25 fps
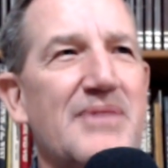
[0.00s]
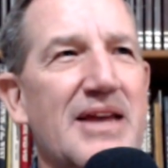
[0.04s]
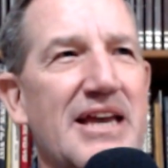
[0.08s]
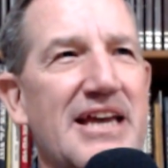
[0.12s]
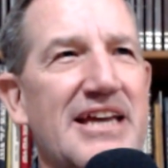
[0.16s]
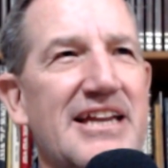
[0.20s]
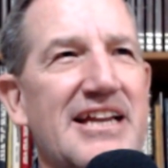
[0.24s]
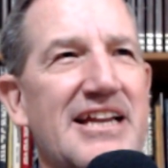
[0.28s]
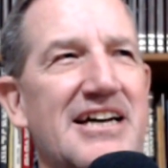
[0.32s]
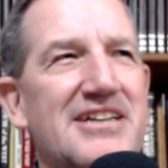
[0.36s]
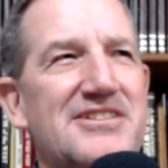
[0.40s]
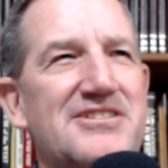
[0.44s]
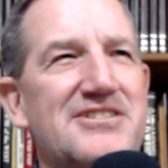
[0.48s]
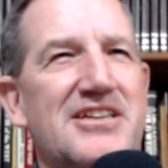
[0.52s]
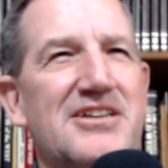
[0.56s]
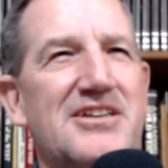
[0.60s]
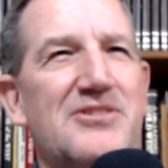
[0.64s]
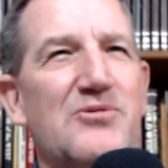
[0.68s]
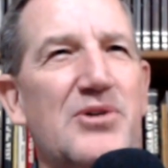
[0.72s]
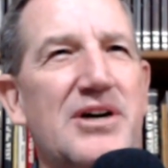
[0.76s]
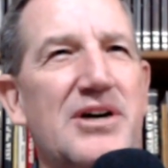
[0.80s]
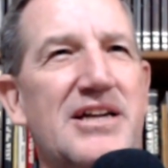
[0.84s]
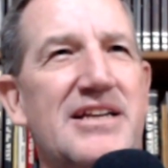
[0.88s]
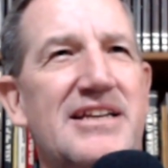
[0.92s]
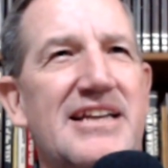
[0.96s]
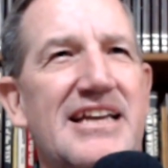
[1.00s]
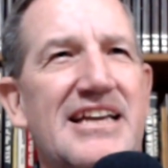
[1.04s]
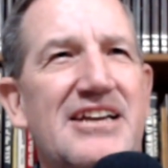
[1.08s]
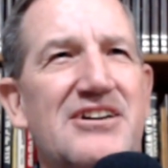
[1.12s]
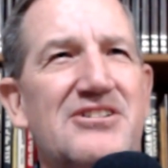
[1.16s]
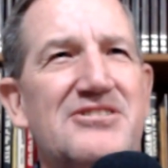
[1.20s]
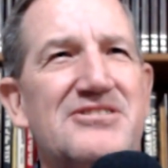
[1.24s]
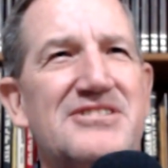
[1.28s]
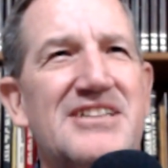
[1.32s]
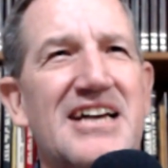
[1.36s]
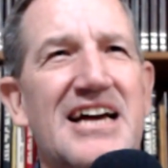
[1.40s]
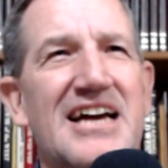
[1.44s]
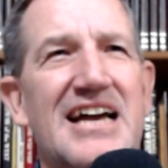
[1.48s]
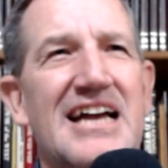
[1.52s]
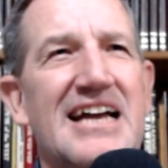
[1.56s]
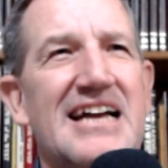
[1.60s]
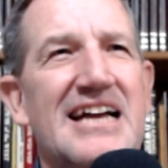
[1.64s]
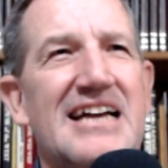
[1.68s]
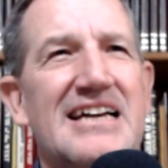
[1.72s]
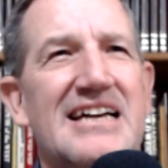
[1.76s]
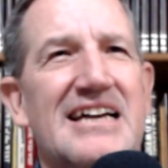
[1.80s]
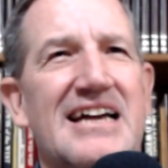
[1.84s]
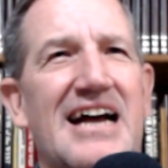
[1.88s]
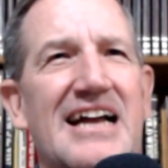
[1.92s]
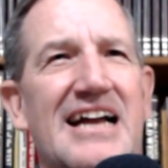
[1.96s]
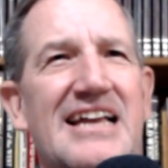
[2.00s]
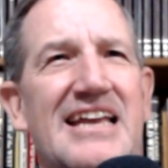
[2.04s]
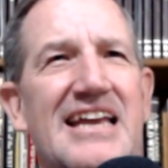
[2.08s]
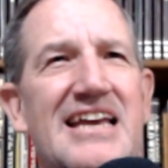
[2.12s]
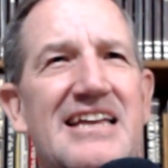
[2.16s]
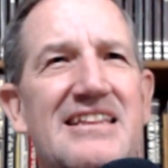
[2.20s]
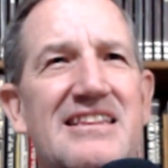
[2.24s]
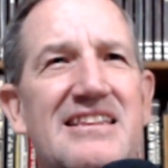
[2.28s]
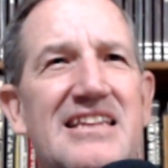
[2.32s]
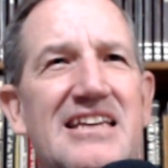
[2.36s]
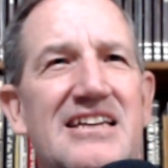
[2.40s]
And I said, what? He goes, I can't